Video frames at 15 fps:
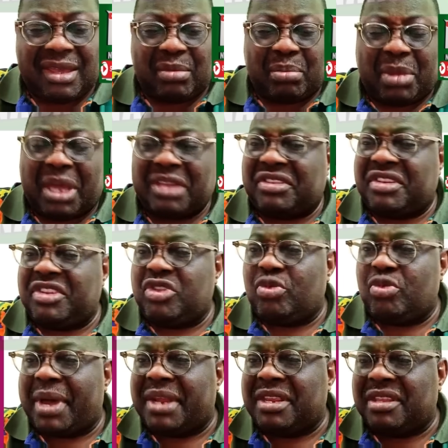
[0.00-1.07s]
man's
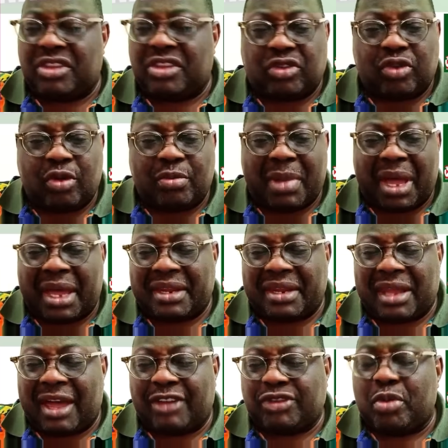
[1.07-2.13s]
inhumanity to man.
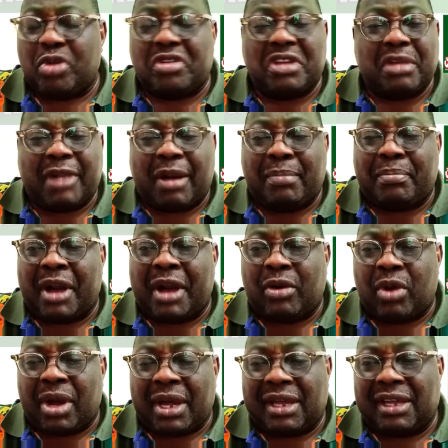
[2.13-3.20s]
I've spoken about
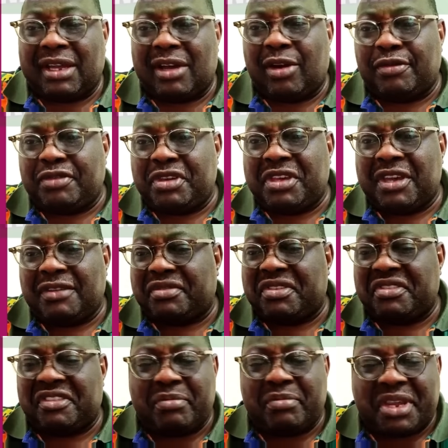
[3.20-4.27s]
Bawa of
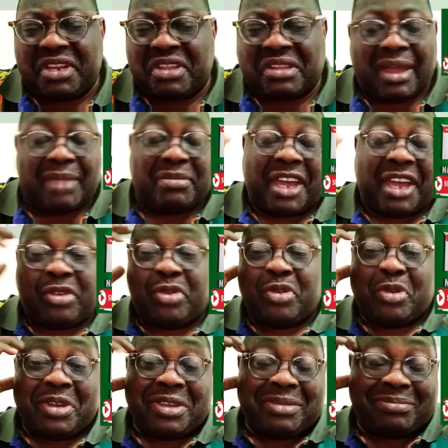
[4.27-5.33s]
EFCC many times. I don't
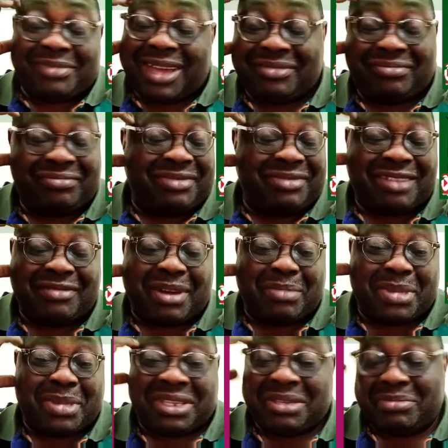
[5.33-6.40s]
know him. I've never
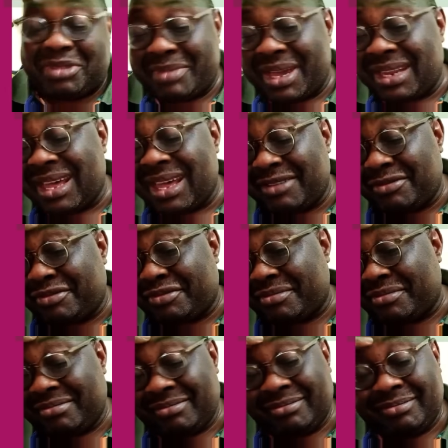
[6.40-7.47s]
met him in my life.
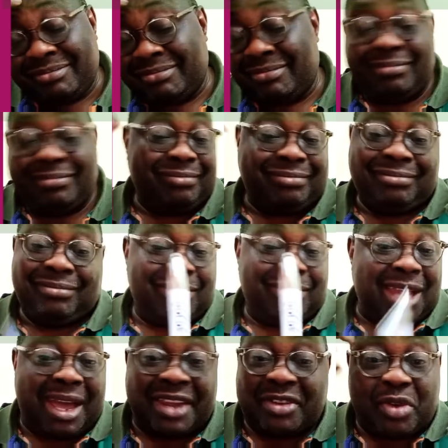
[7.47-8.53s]

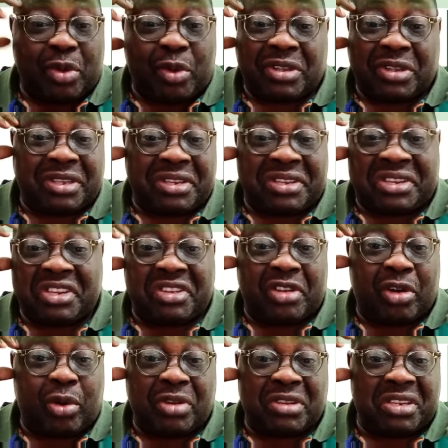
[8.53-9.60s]
I don't know what he did
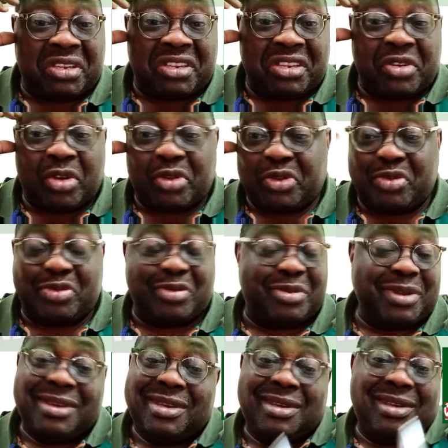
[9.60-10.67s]
or what he did not do.
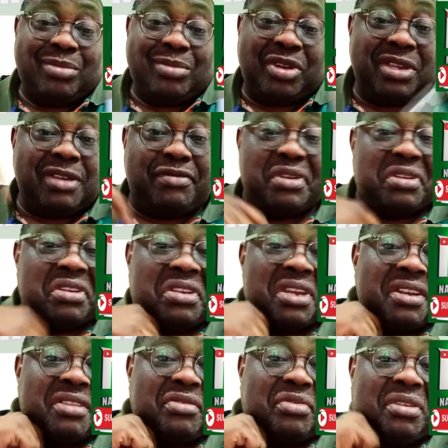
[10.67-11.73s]
But if he did
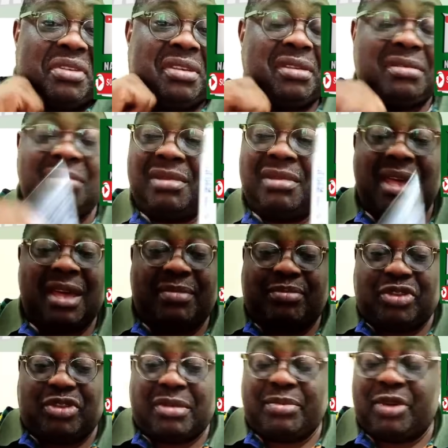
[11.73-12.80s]
anything, yeah,
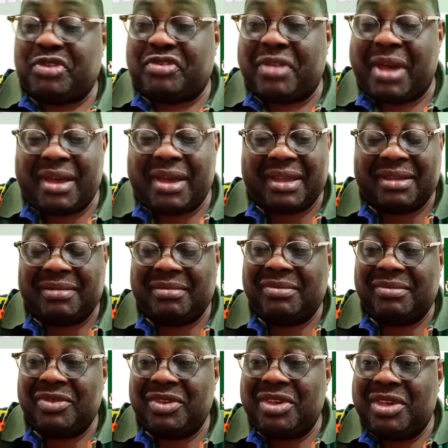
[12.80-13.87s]
put him on trial.
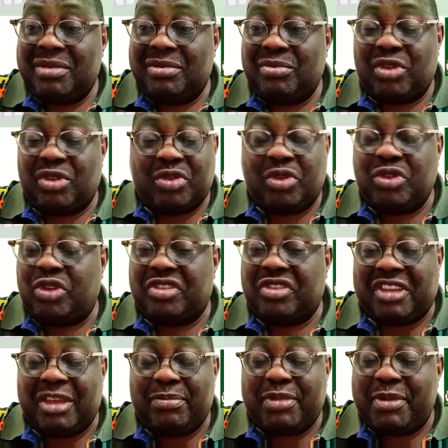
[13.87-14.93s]
But don't just
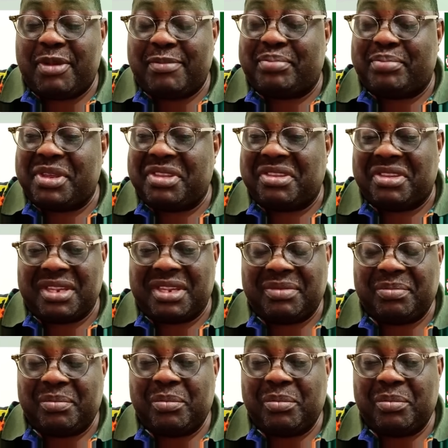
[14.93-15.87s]
keep him in prison.